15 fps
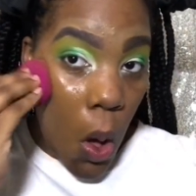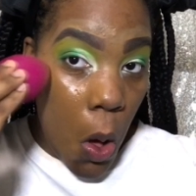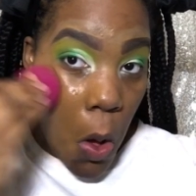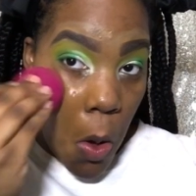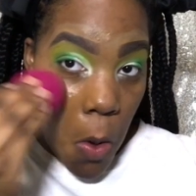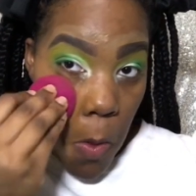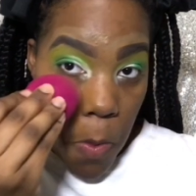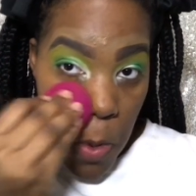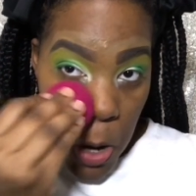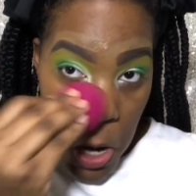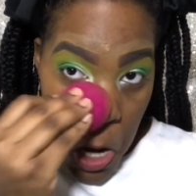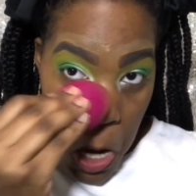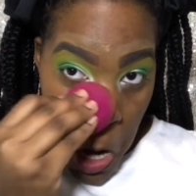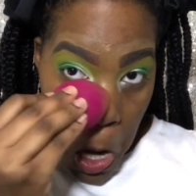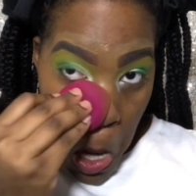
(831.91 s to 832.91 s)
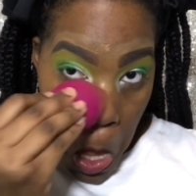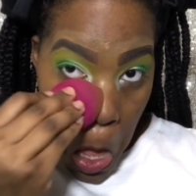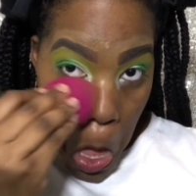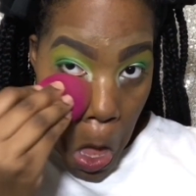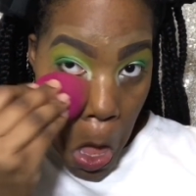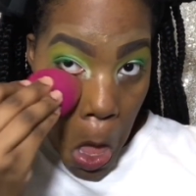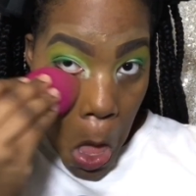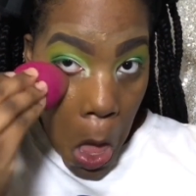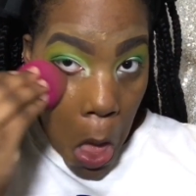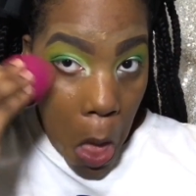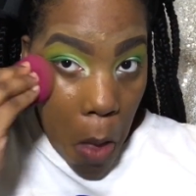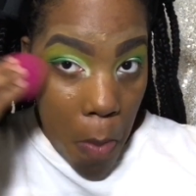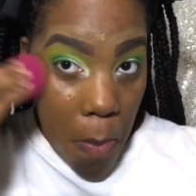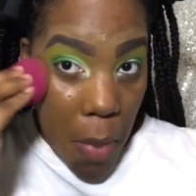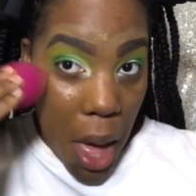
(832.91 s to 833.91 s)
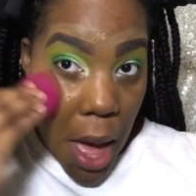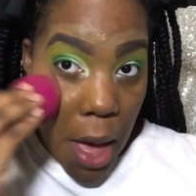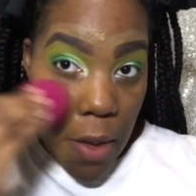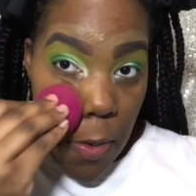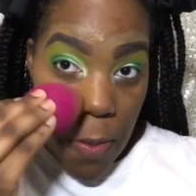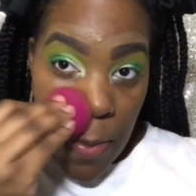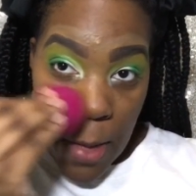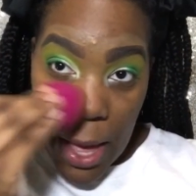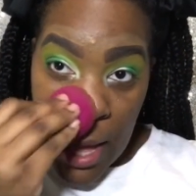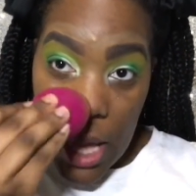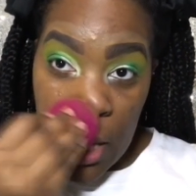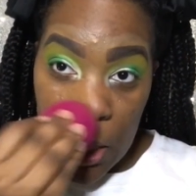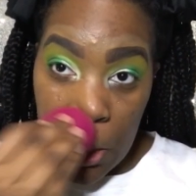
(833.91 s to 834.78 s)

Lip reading: over my face.